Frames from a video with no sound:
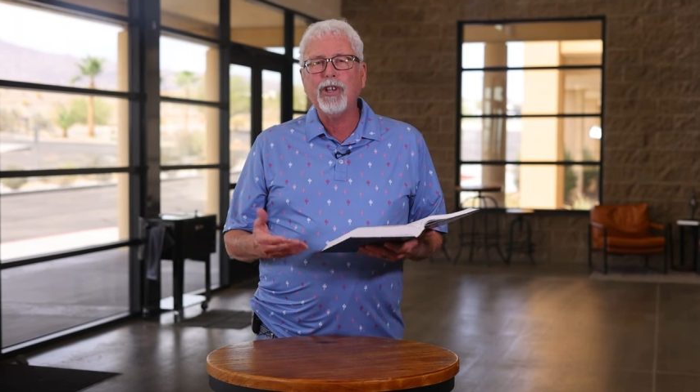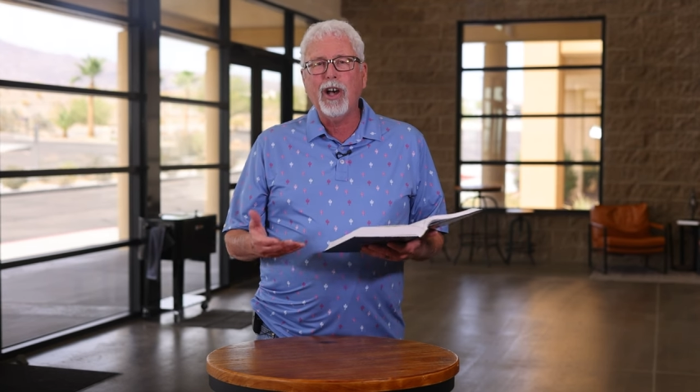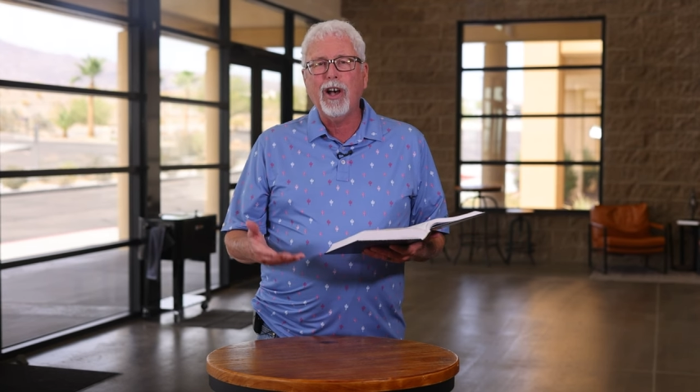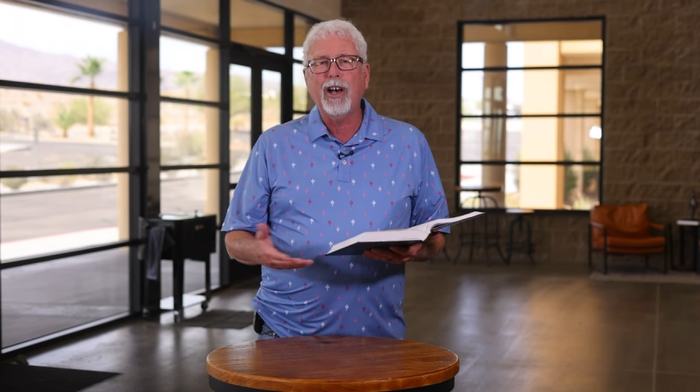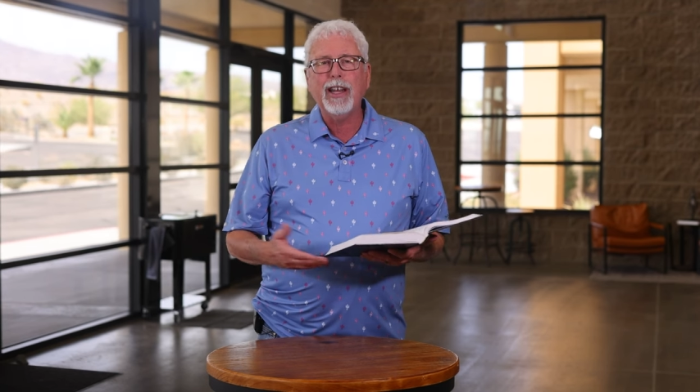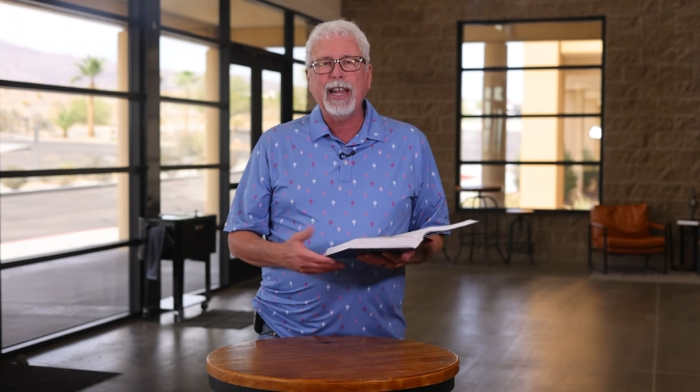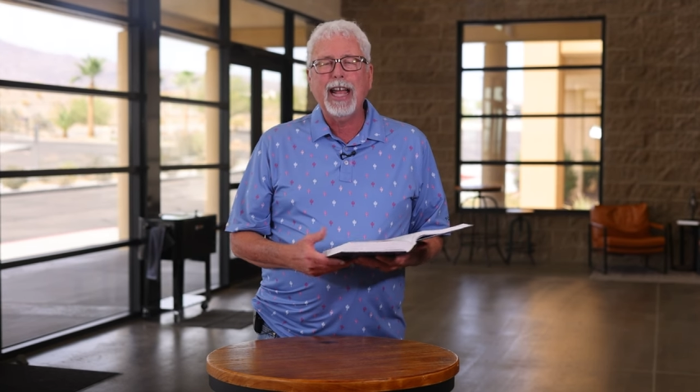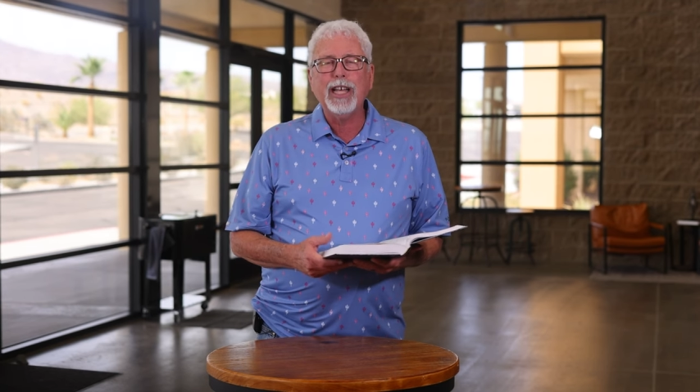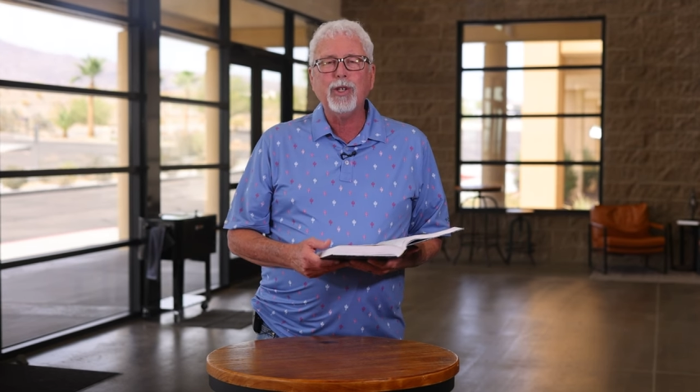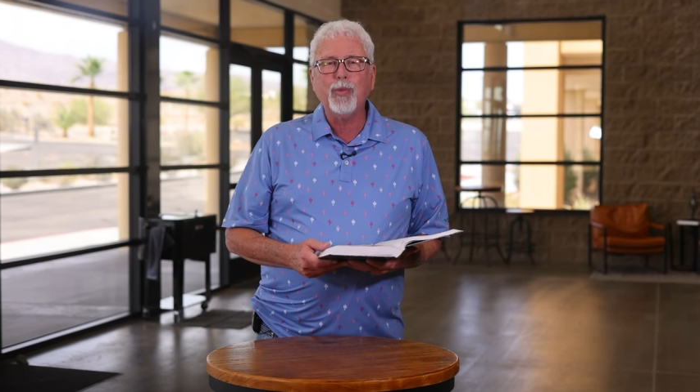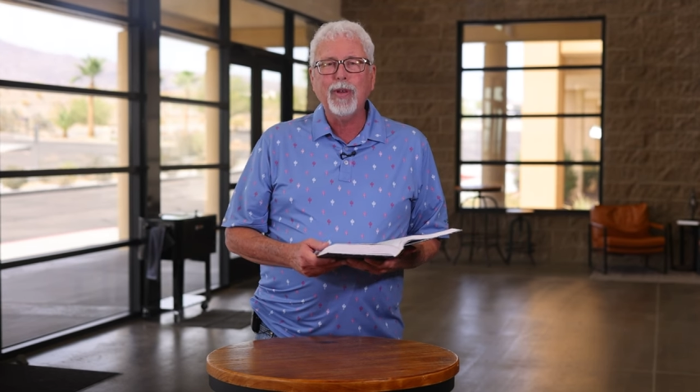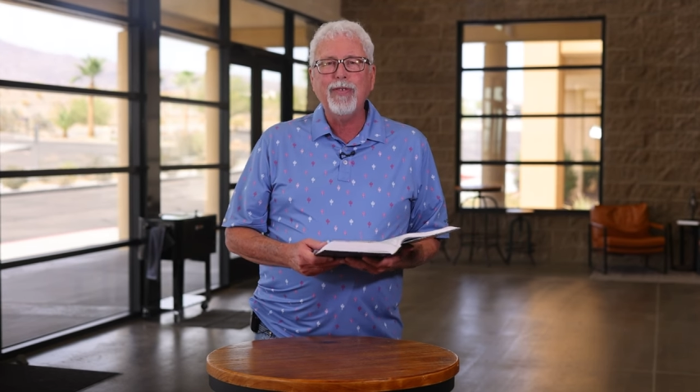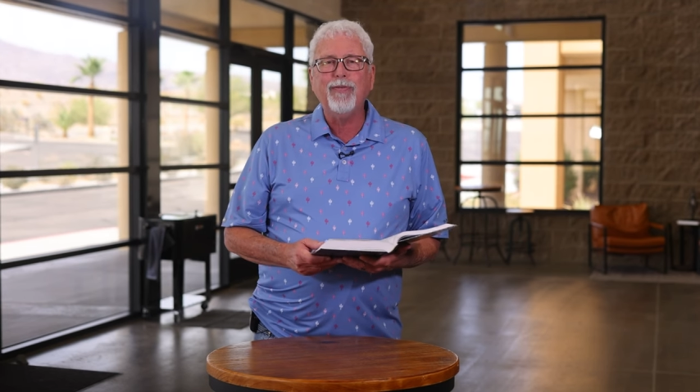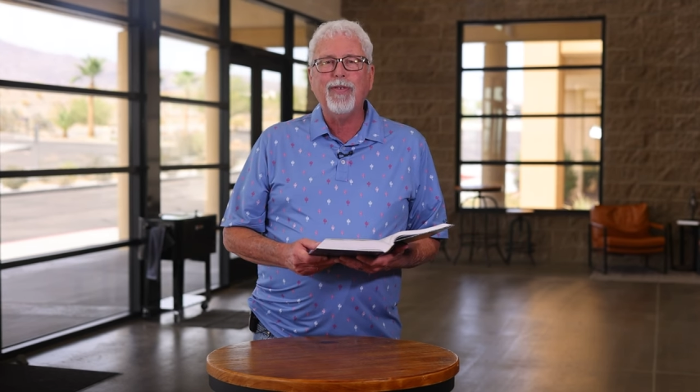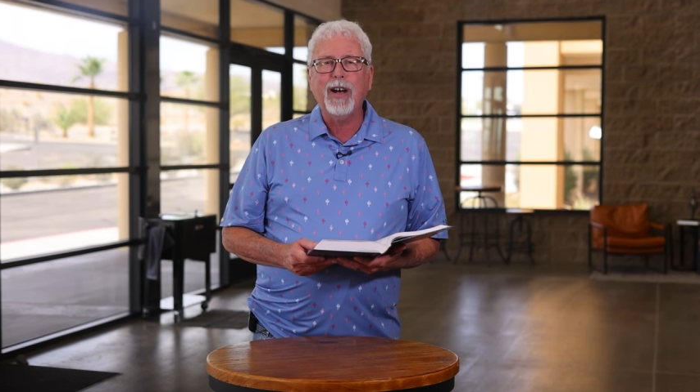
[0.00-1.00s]
on as
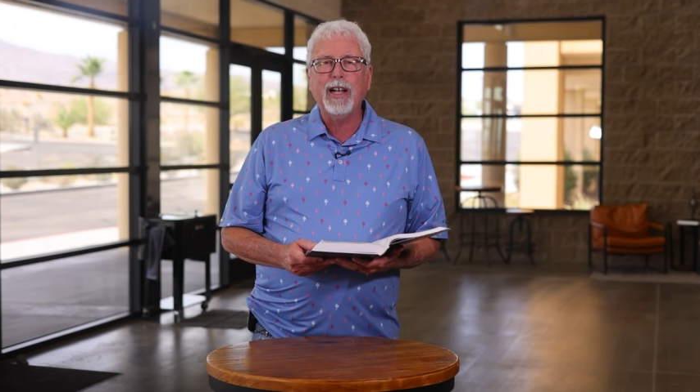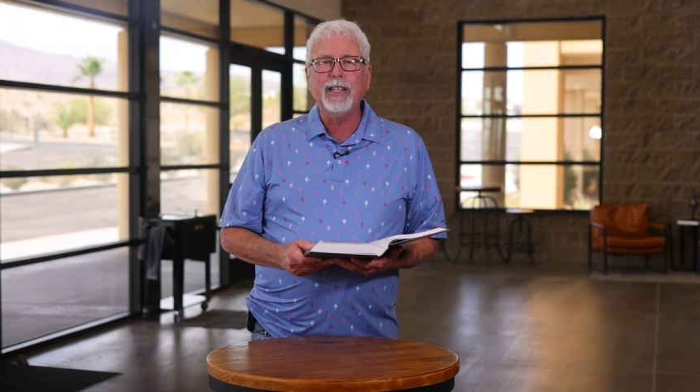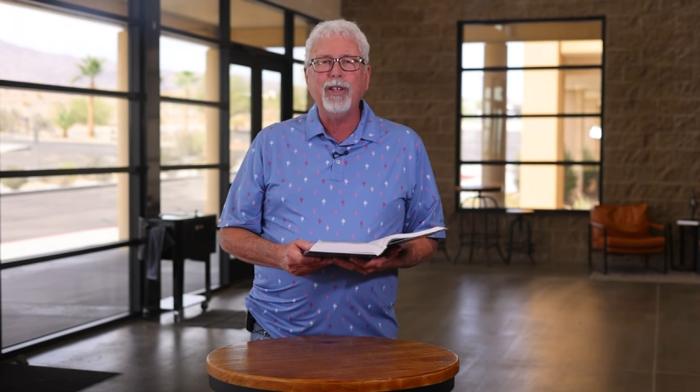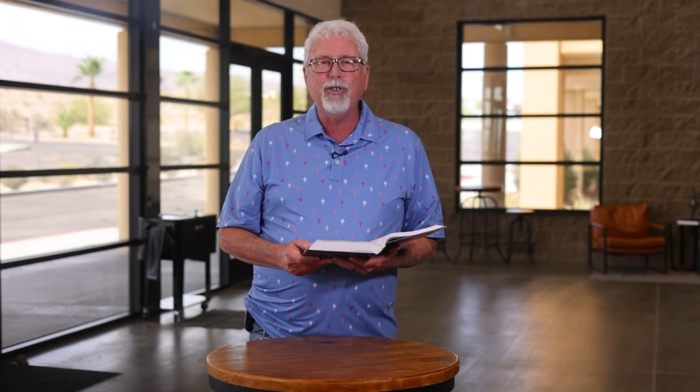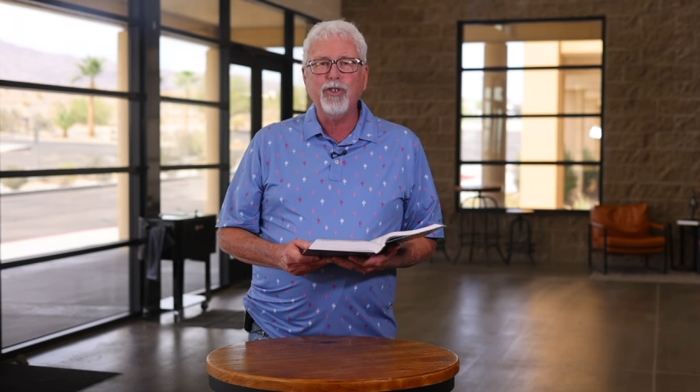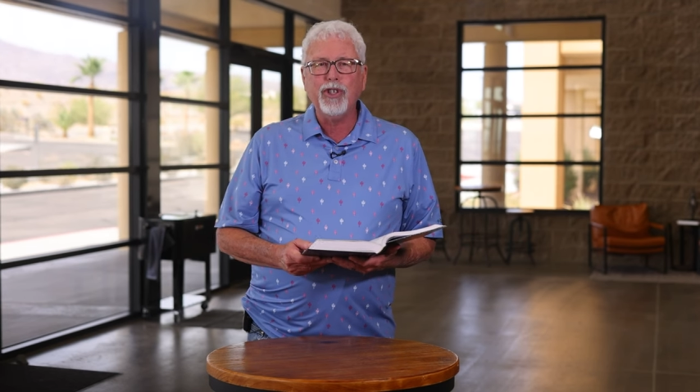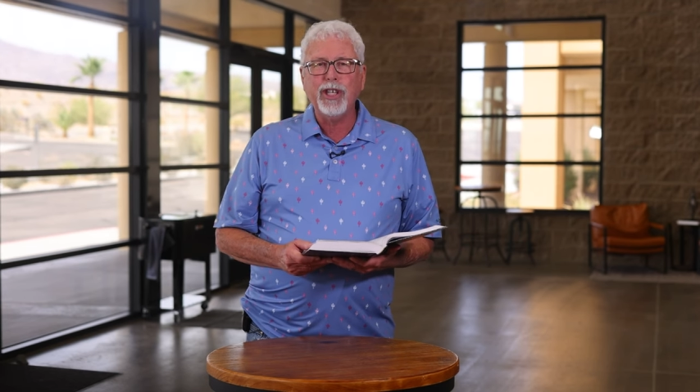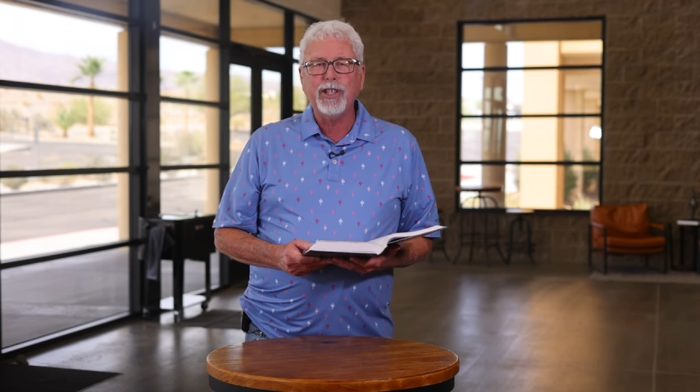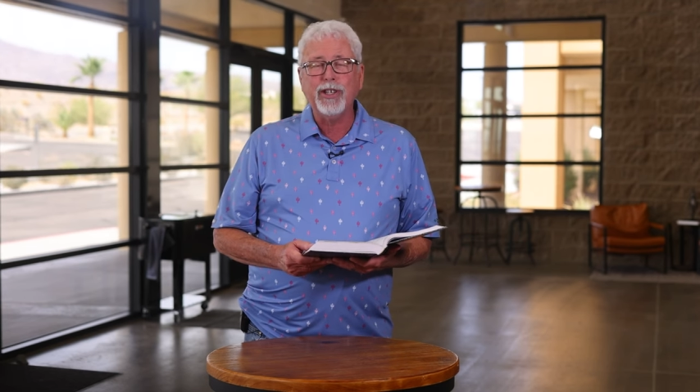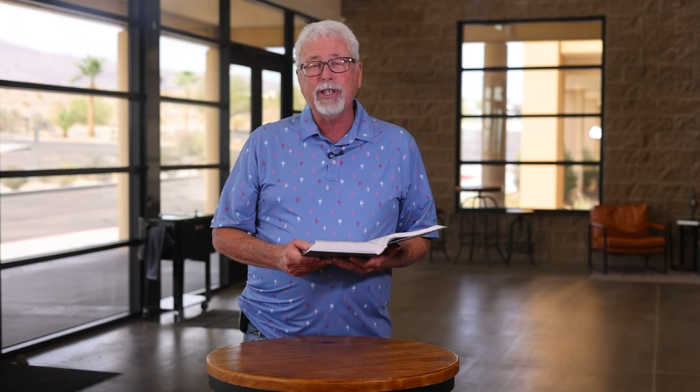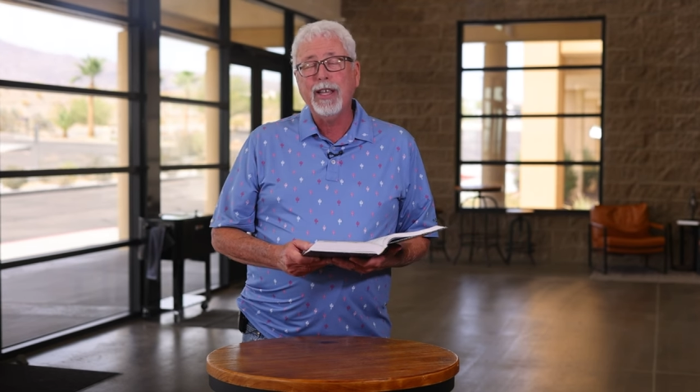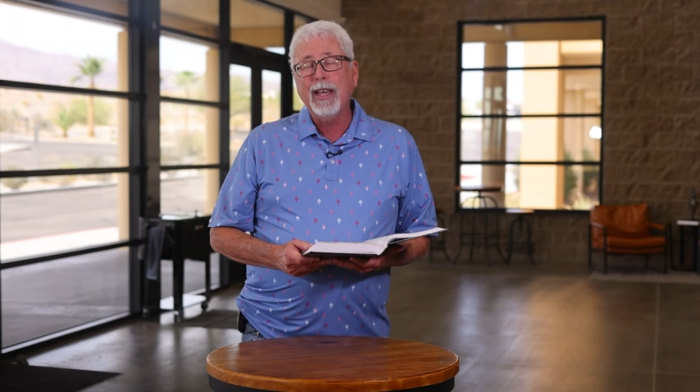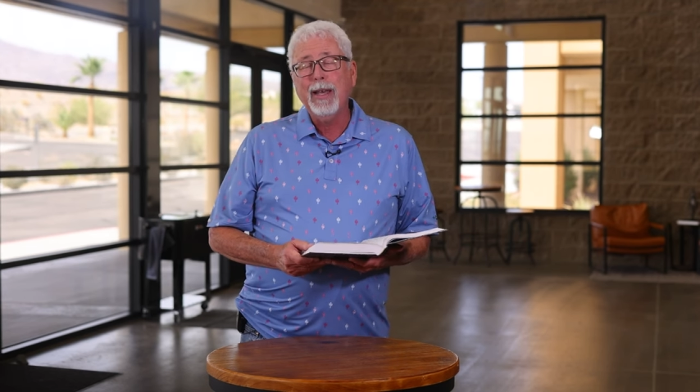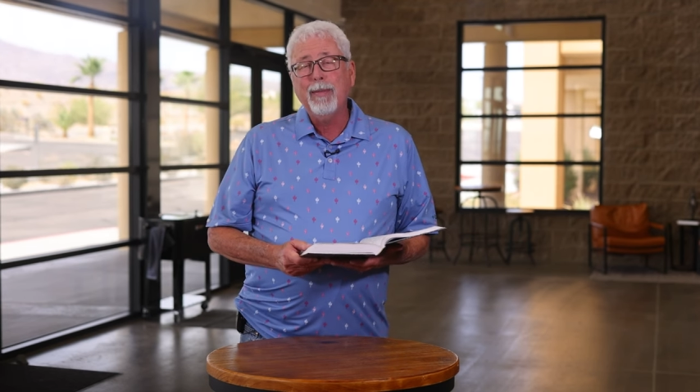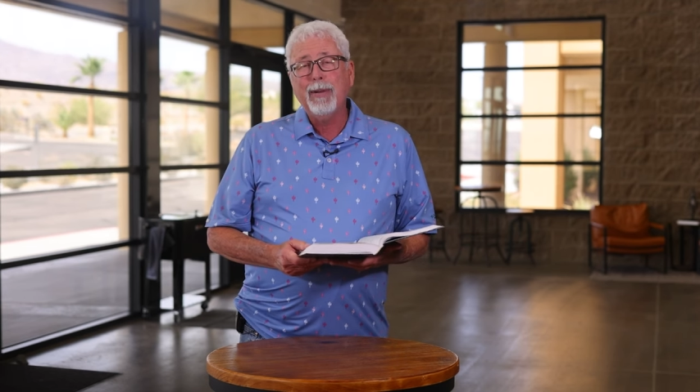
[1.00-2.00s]
we follow Jesus.